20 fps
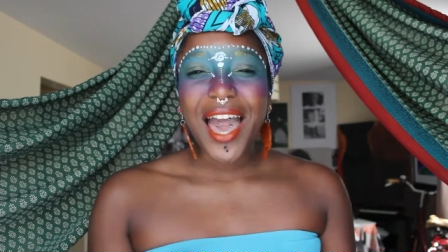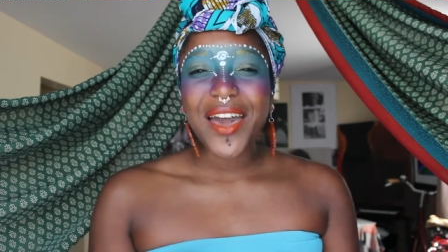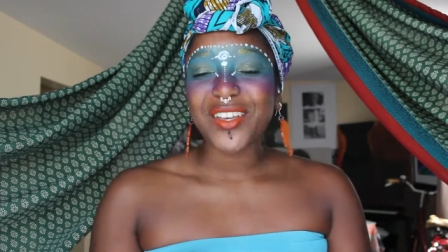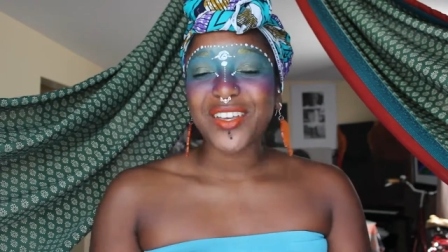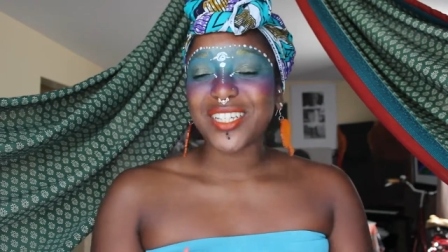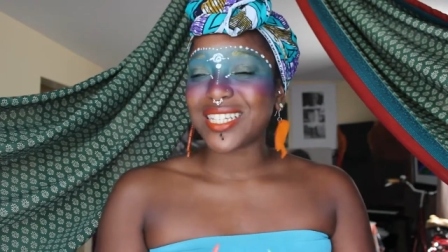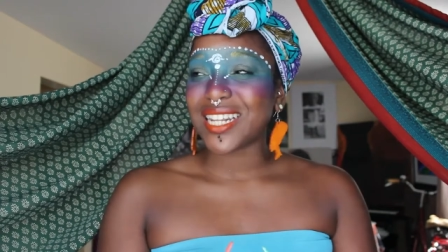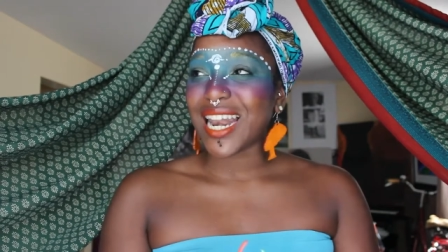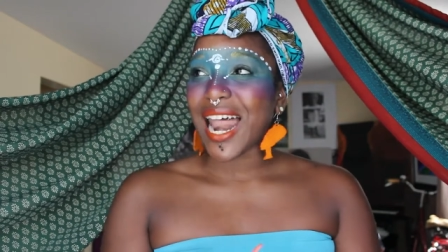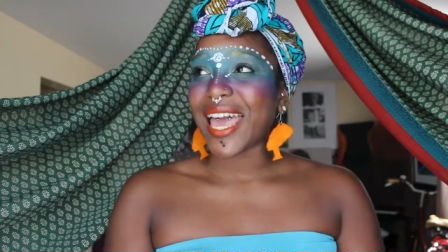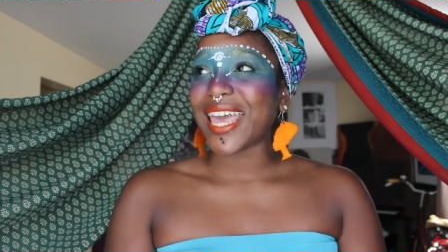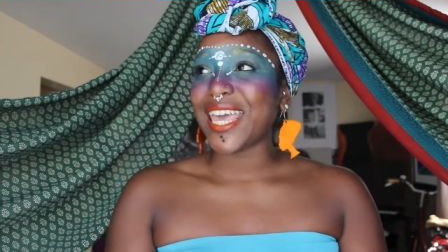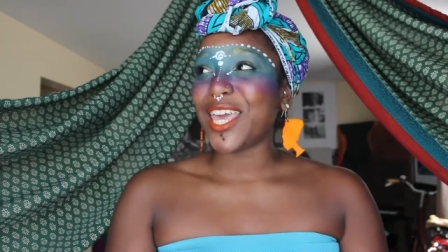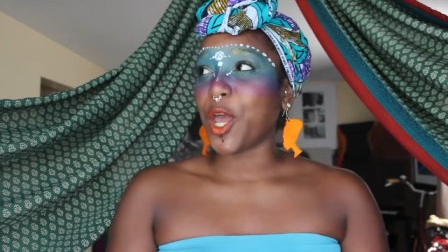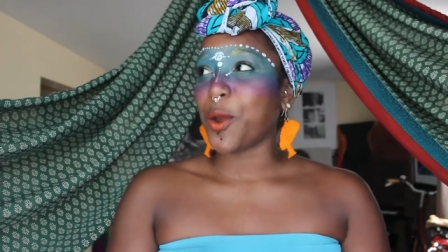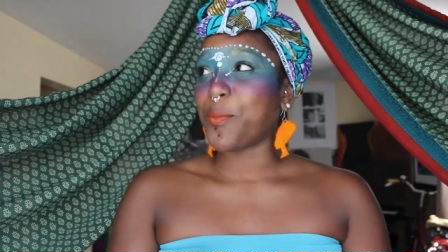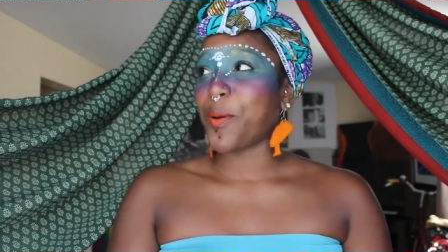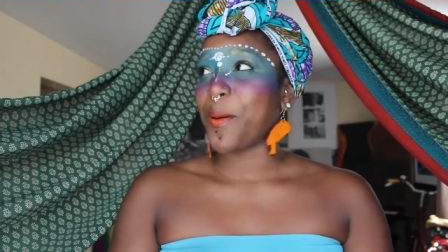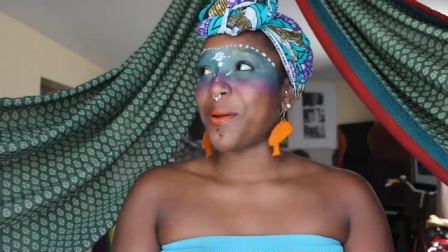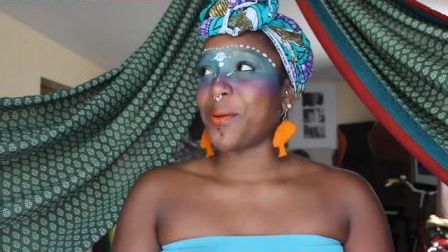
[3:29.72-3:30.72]
have a slight
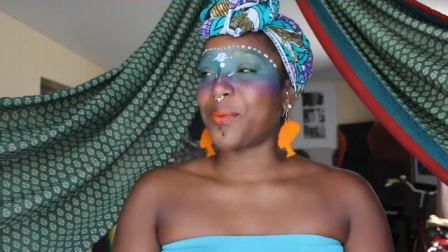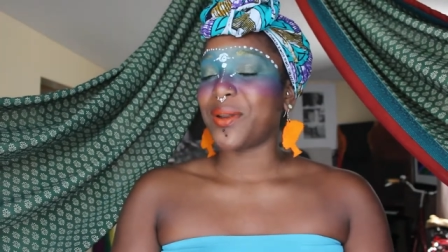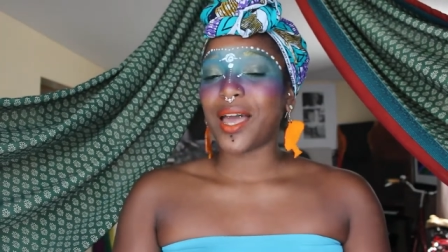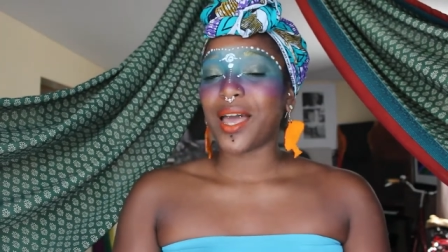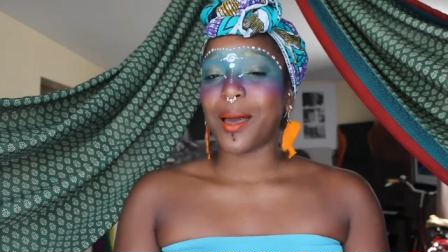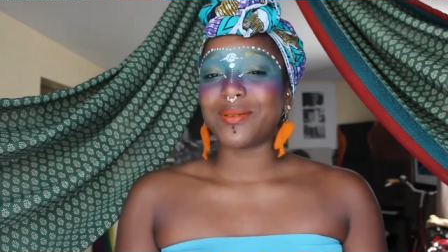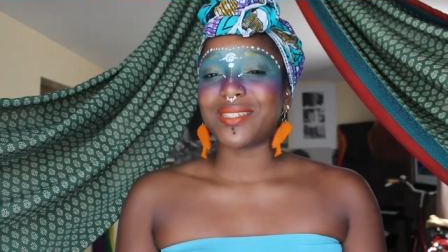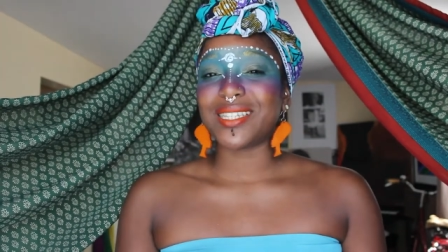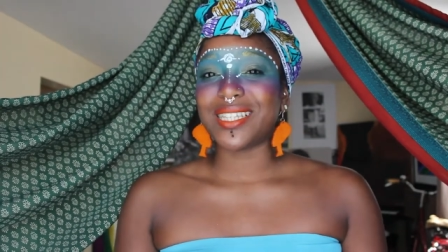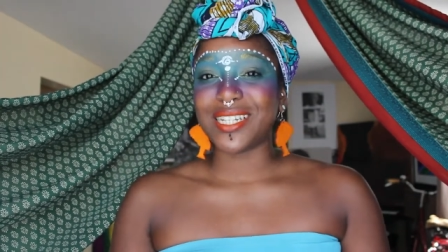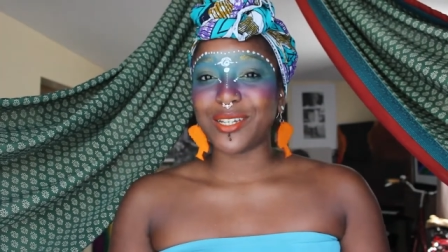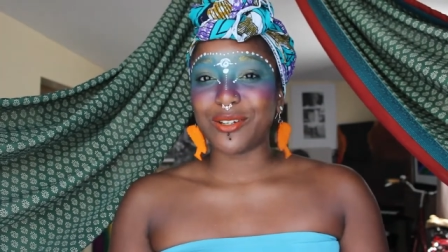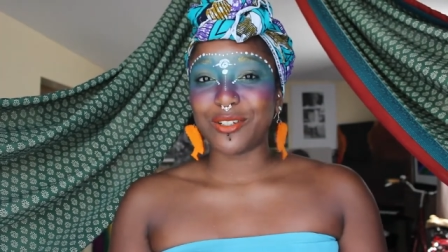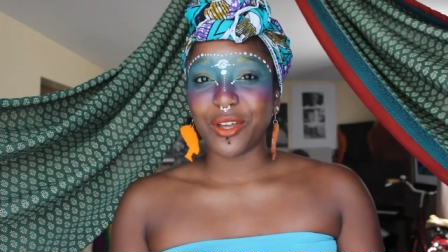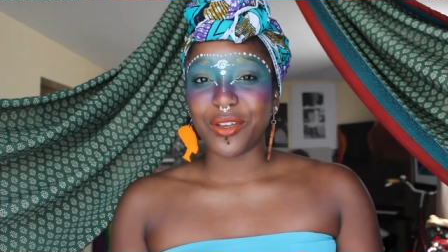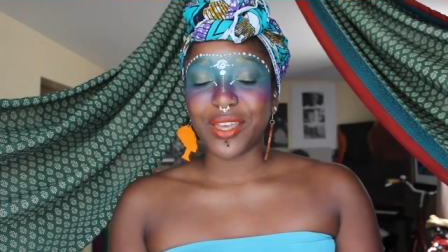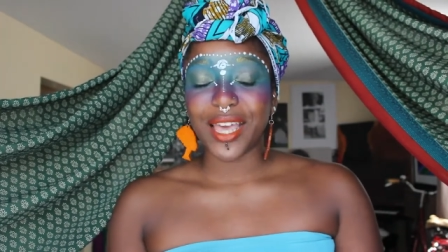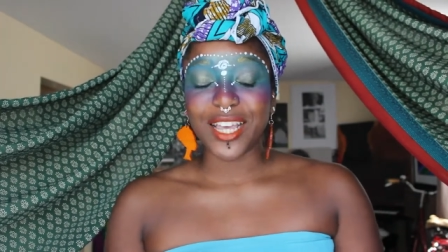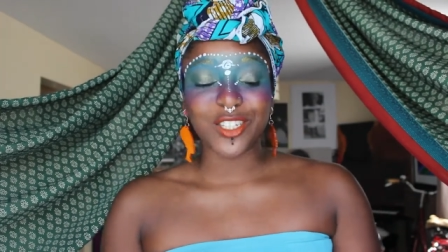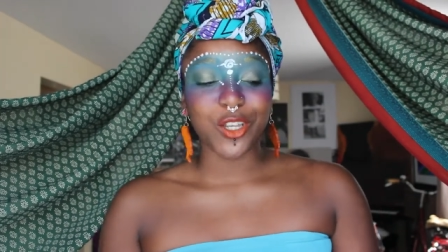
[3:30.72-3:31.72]
ego problem when it comes to the
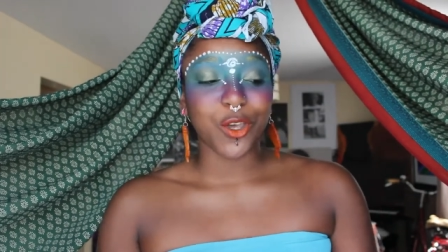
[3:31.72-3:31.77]
dildo, yeah?